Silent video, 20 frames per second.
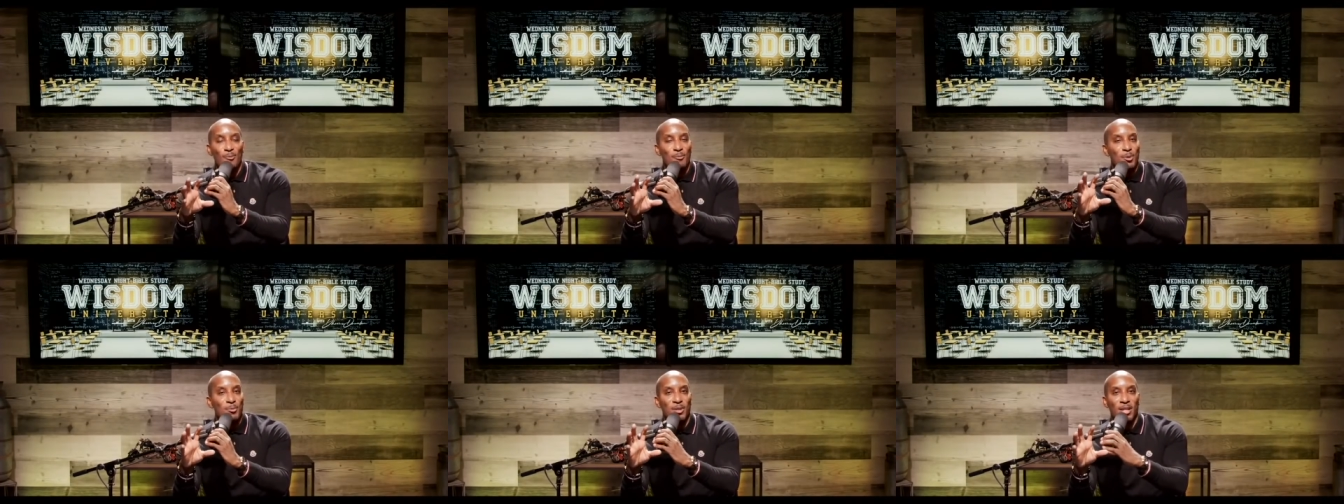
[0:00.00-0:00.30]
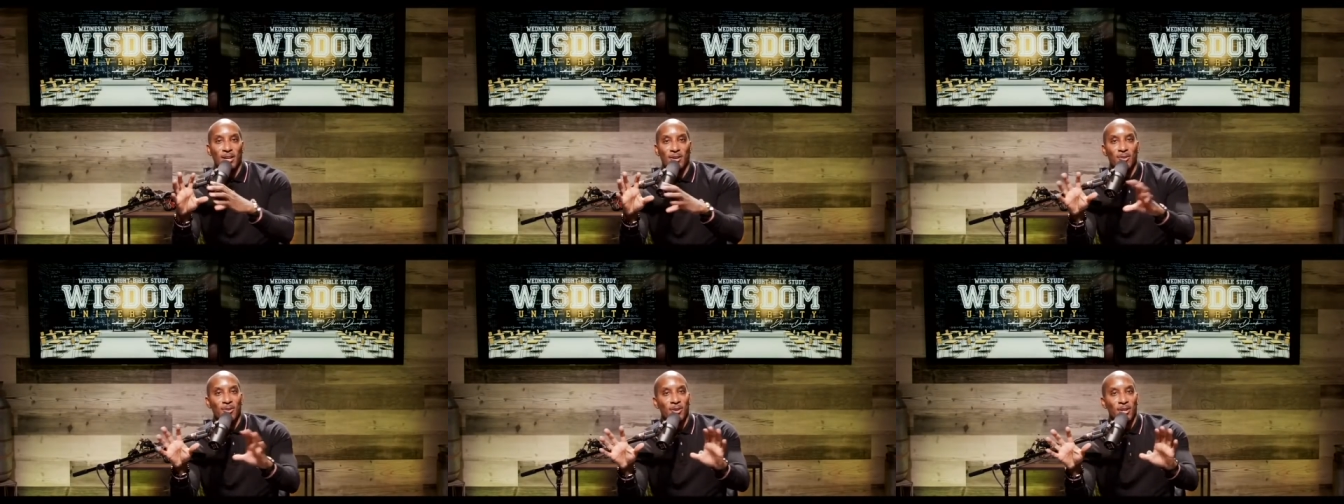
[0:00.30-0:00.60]

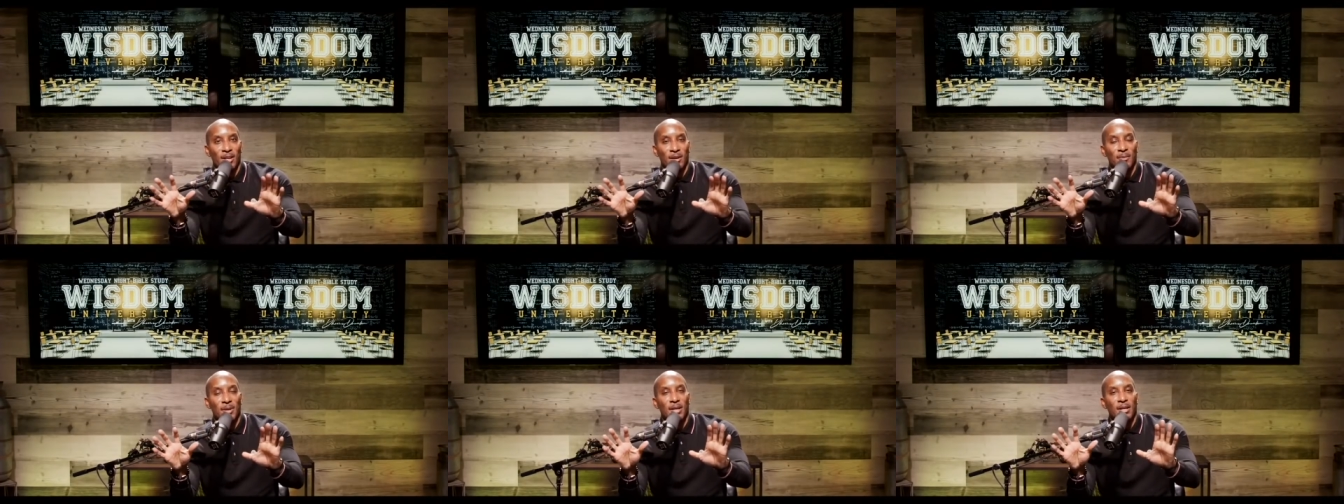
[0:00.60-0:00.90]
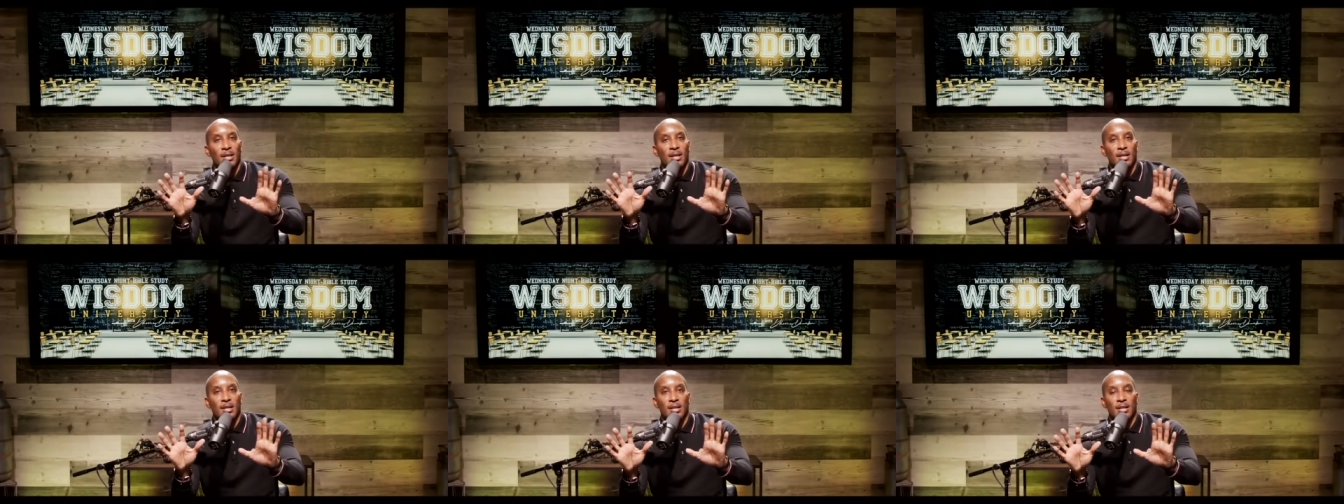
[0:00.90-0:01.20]
remember that growing up.
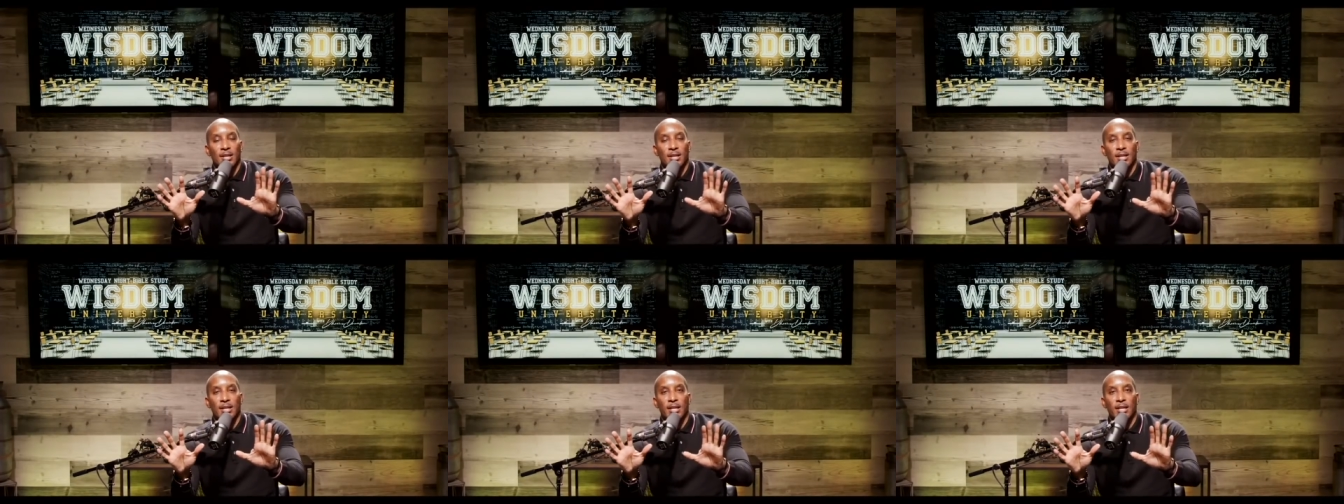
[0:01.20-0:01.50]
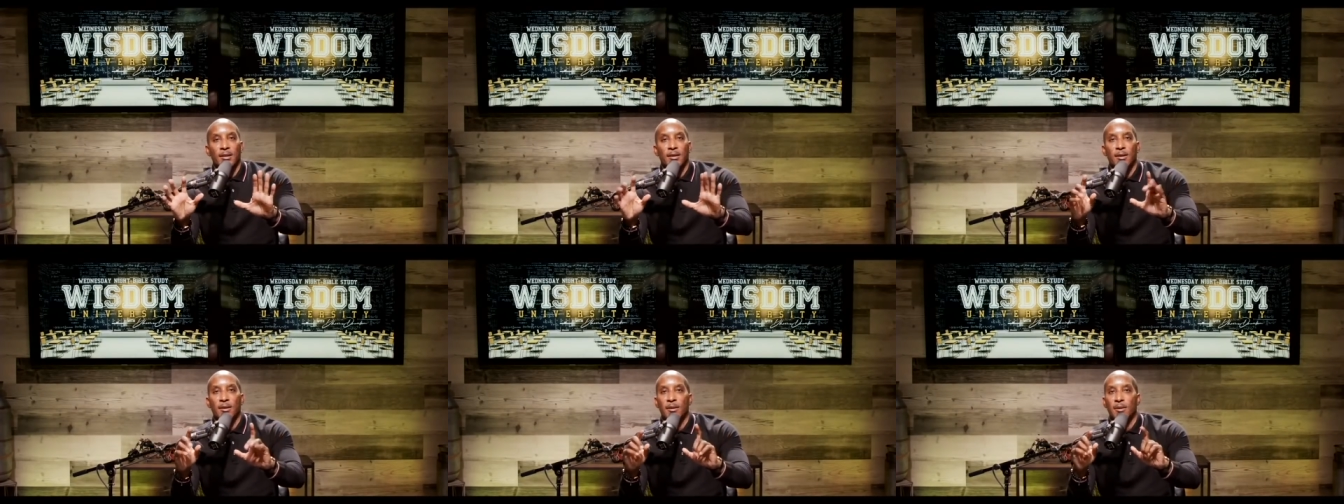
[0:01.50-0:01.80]

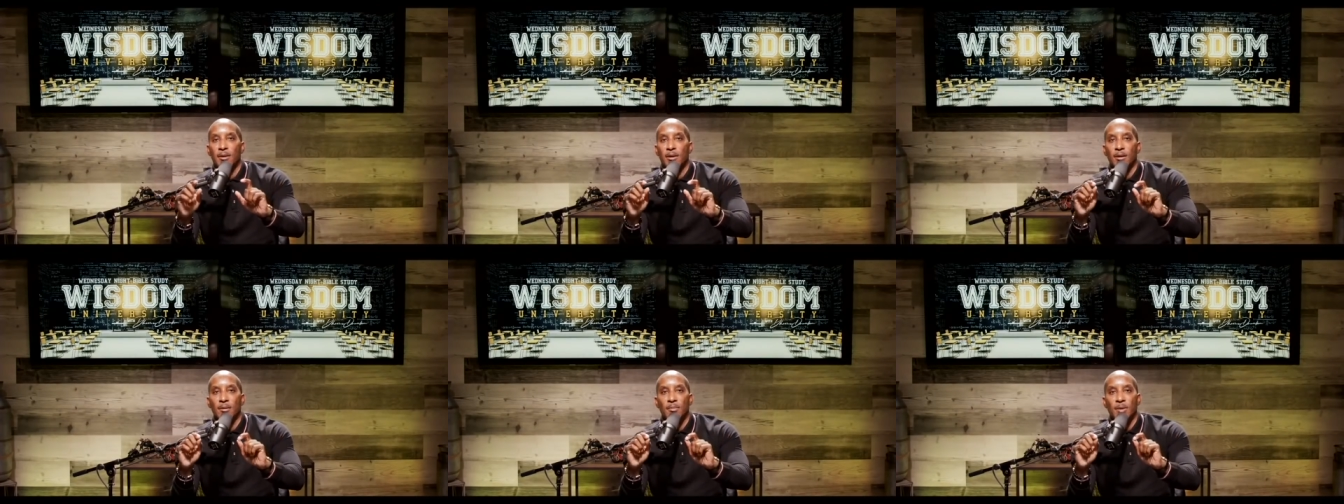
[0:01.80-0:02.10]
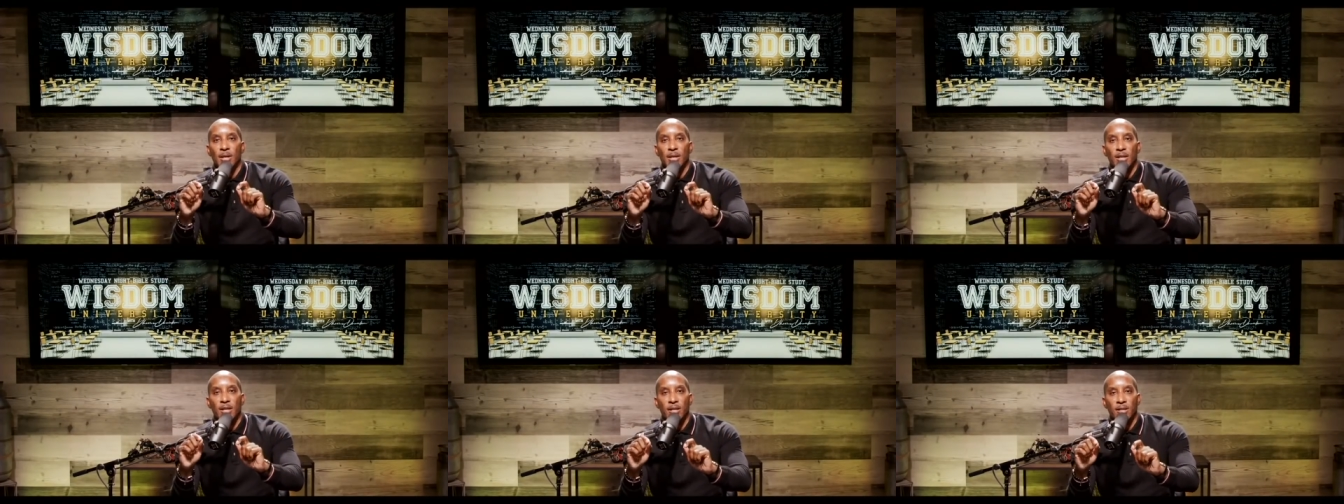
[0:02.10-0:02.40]

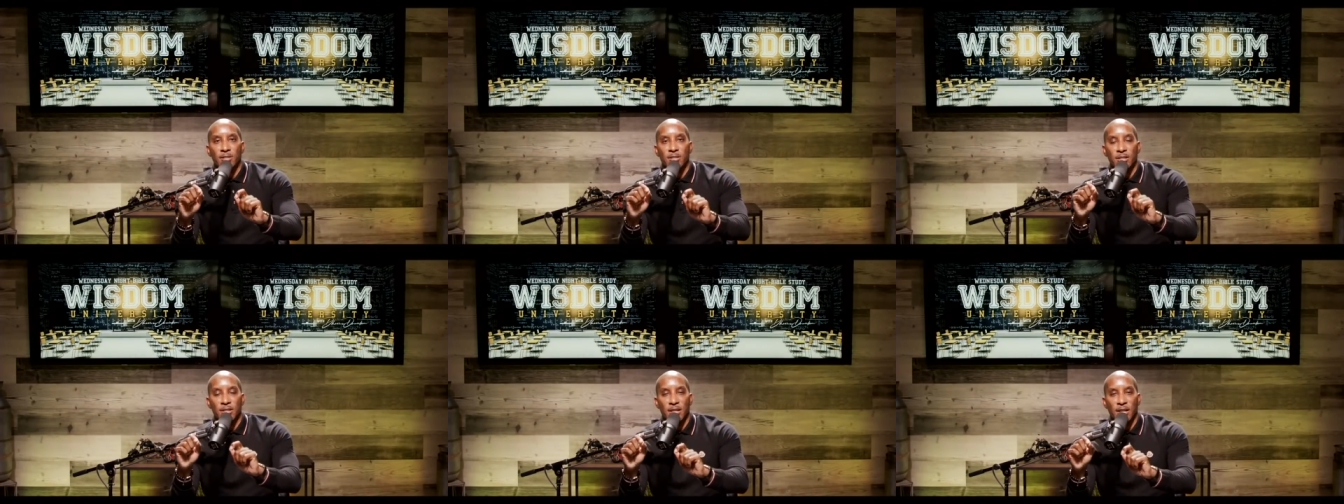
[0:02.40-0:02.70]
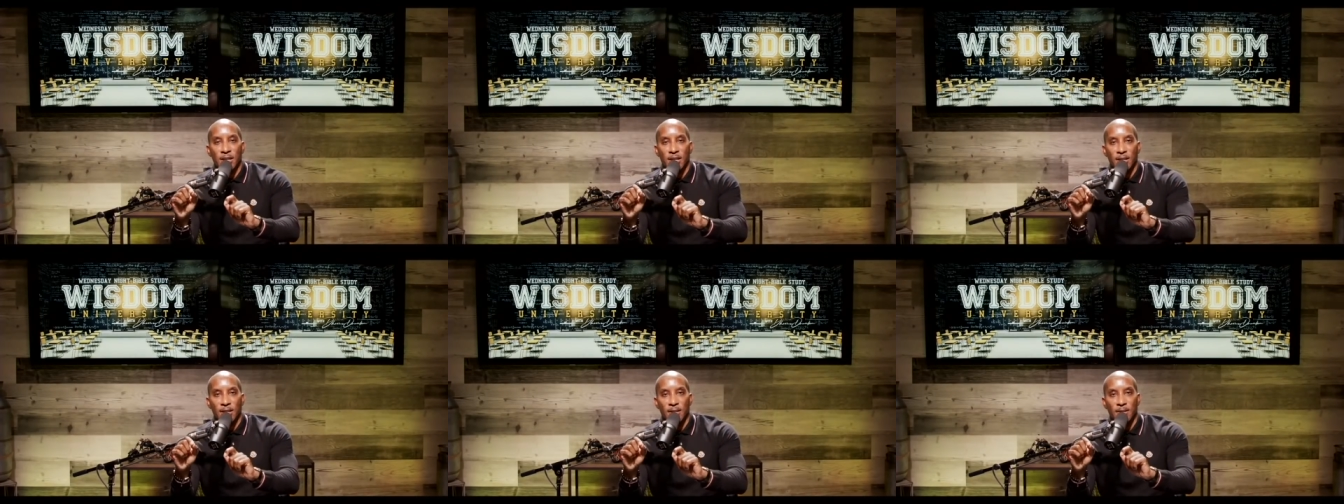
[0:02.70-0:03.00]
But here's the
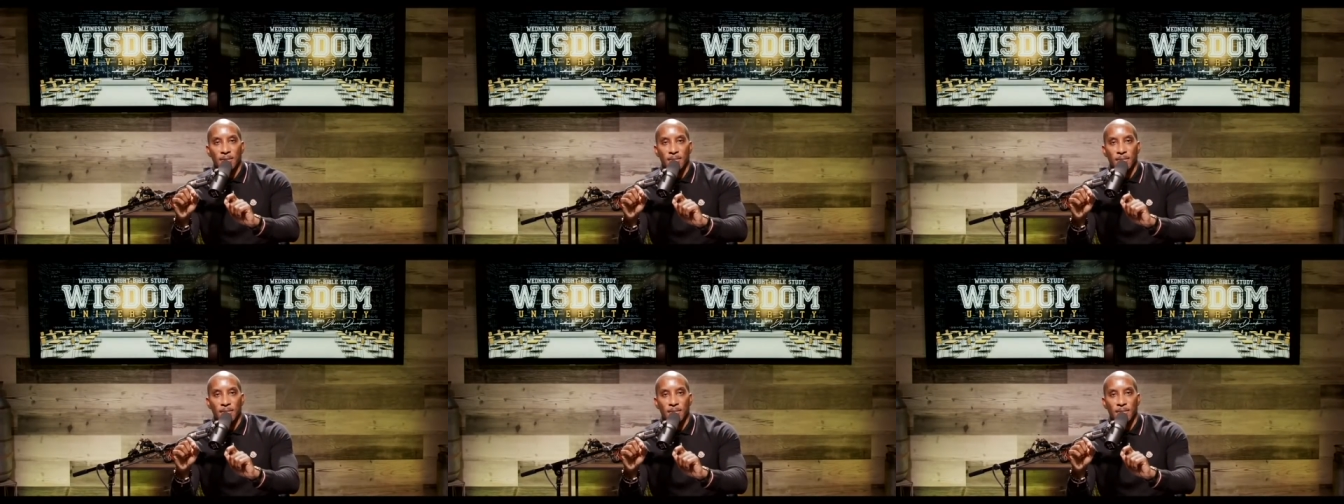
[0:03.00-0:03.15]
thing.